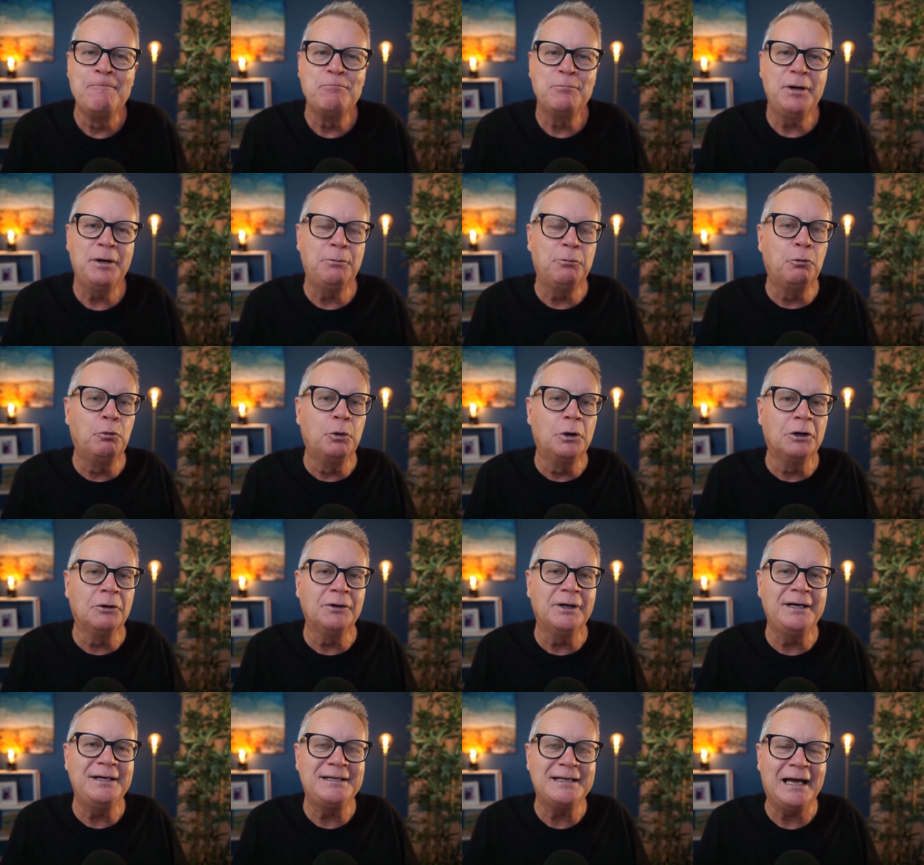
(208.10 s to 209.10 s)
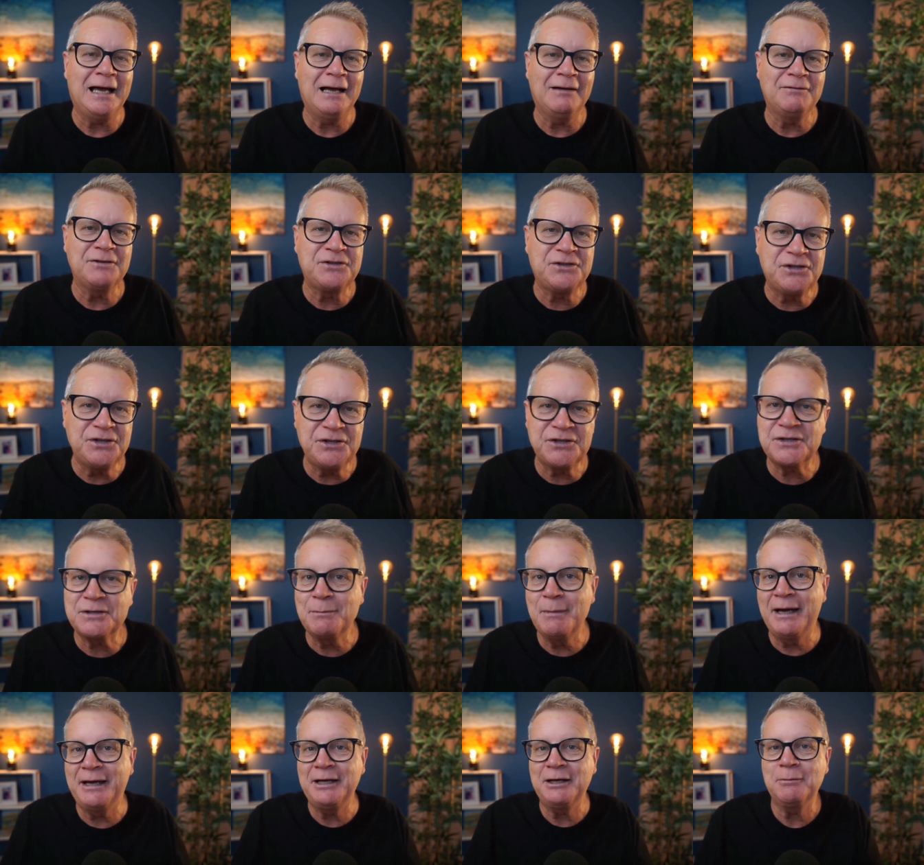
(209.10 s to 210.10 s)
people will need to have a
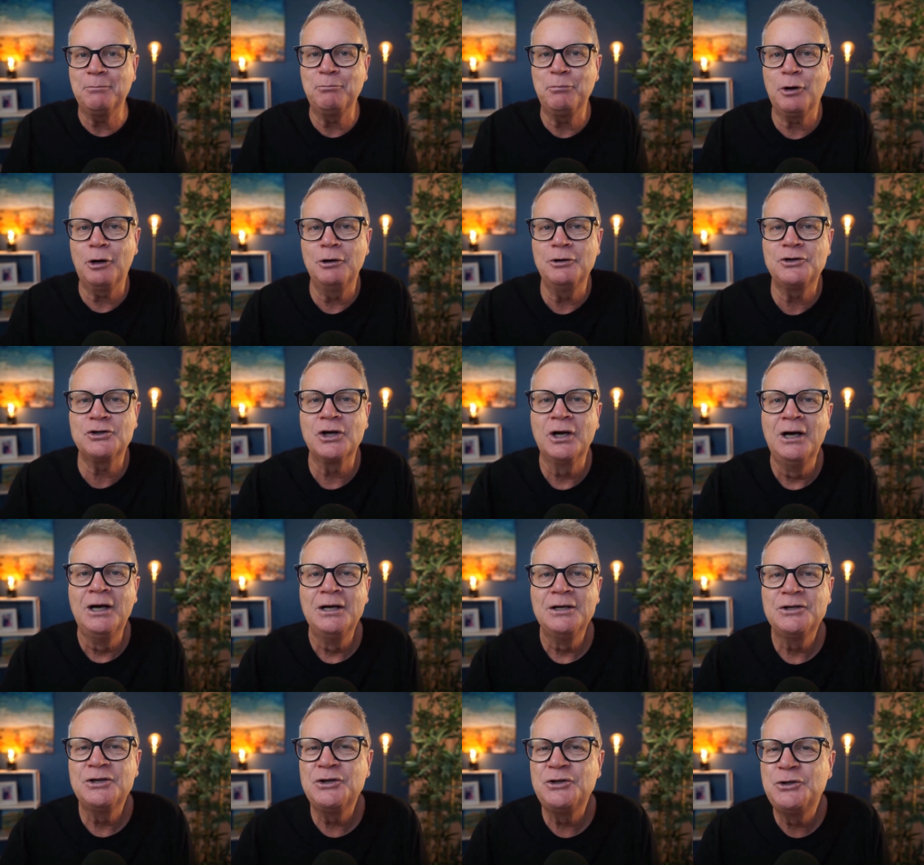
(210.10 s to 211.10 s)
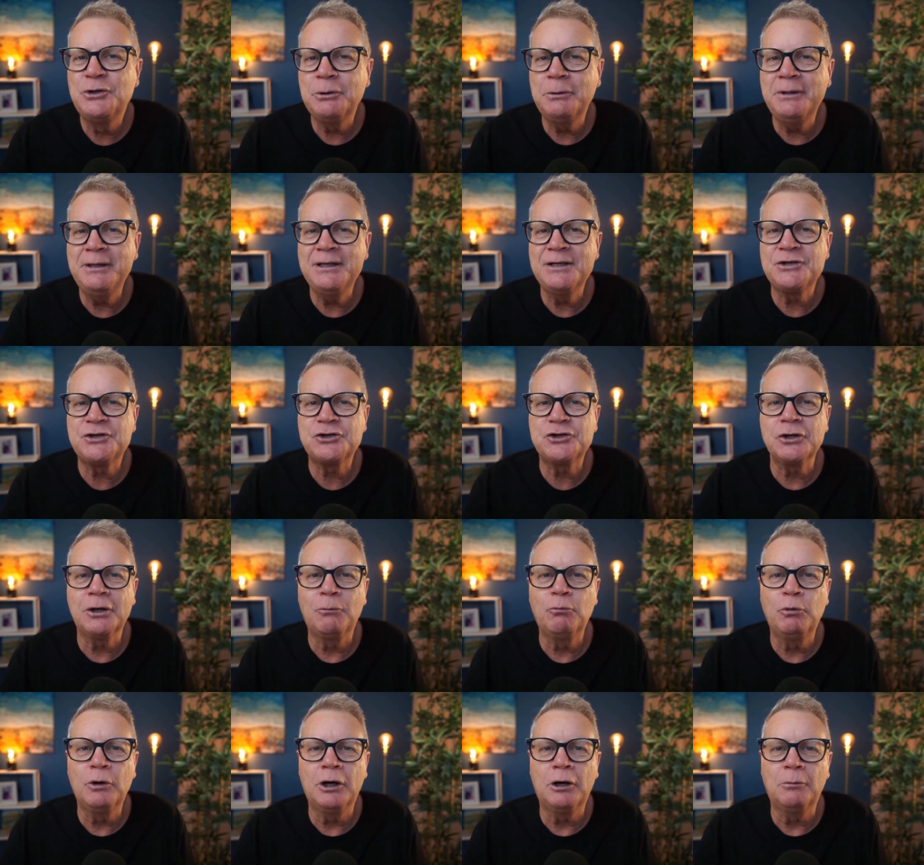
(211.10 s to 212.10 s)
systematic approach to doing this job
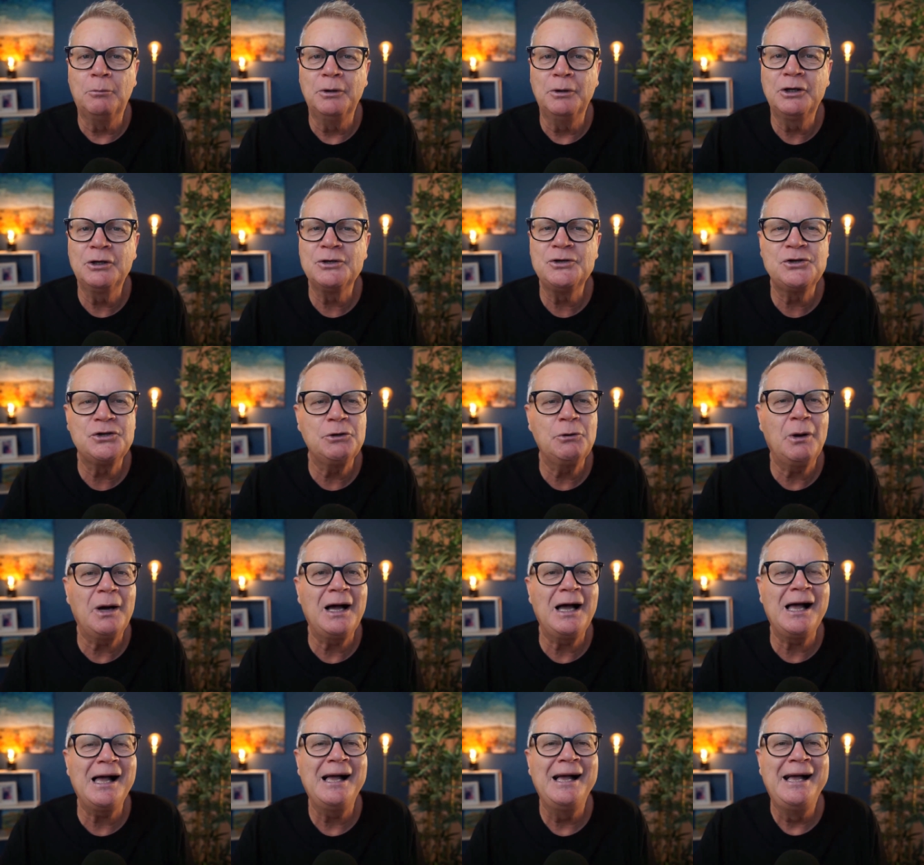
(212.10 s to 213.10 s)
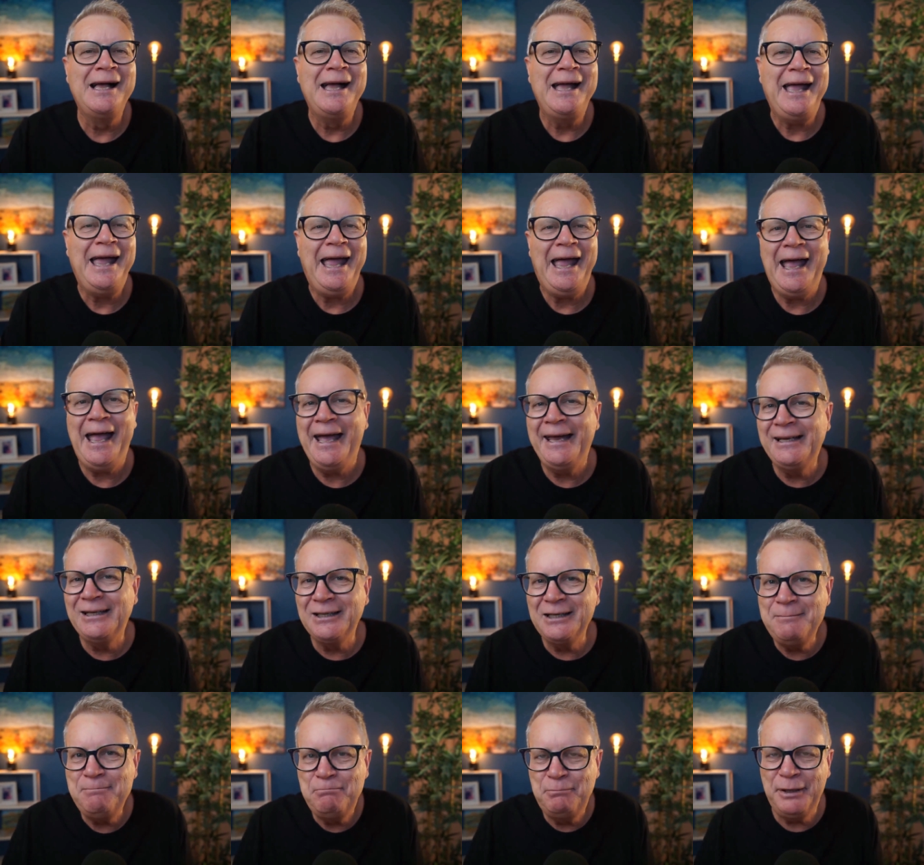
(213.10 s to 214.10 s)
well because you are
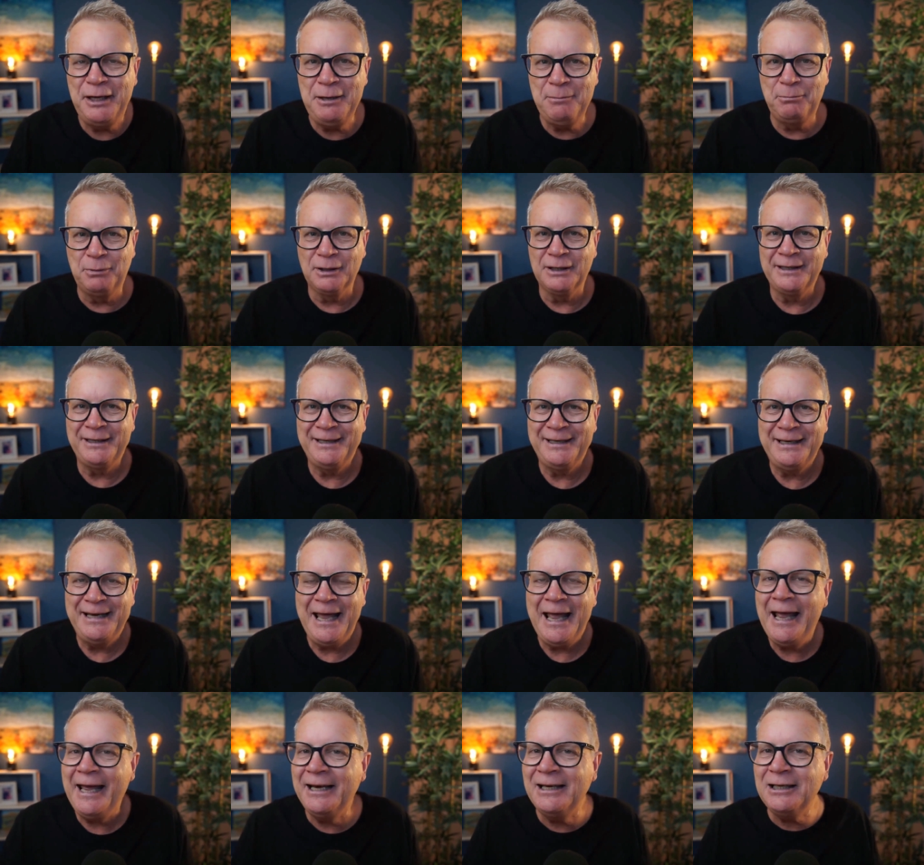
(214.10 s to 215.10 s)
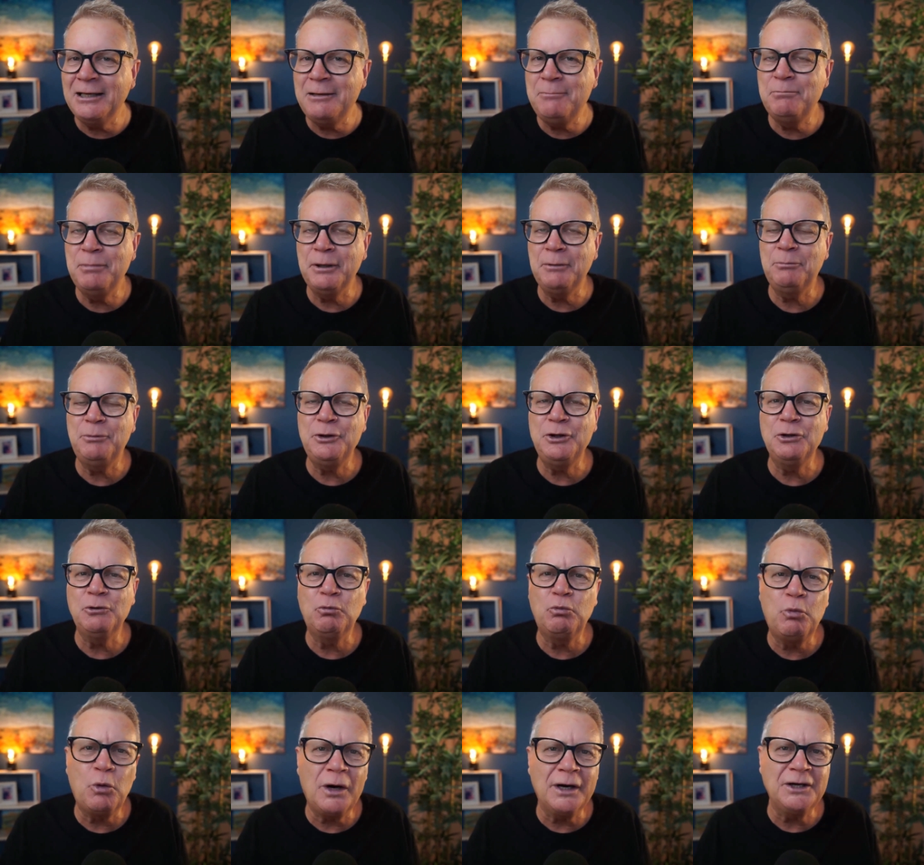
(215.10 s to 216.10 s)
handling people. And in handling people, you
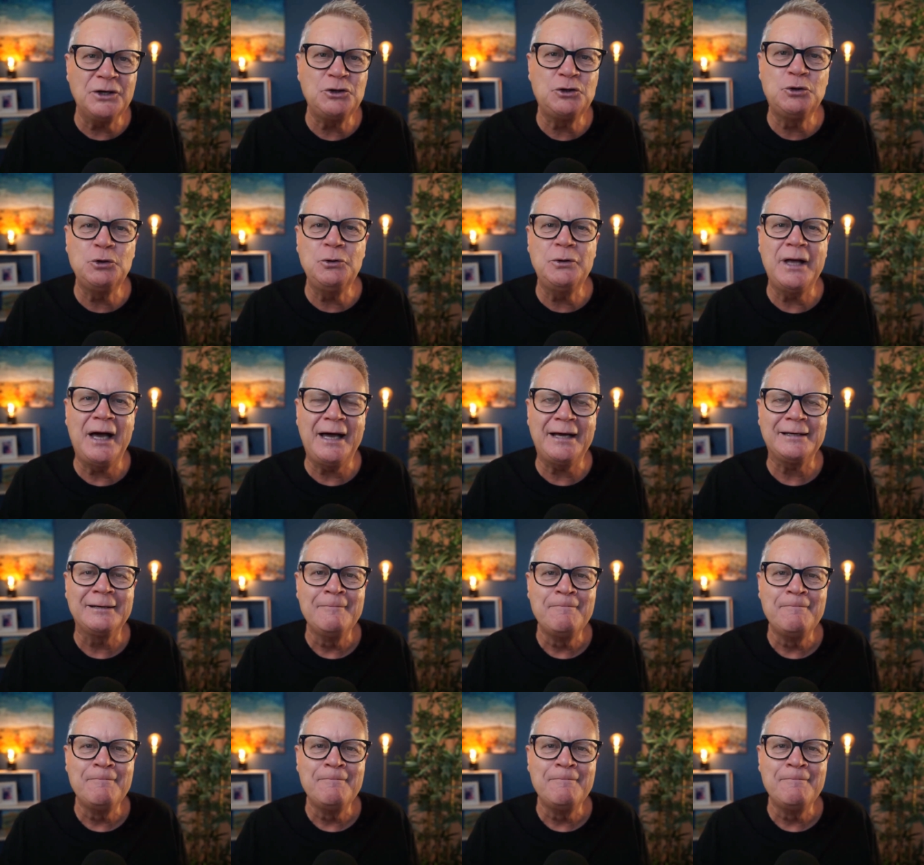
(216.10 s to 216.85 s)
want to do that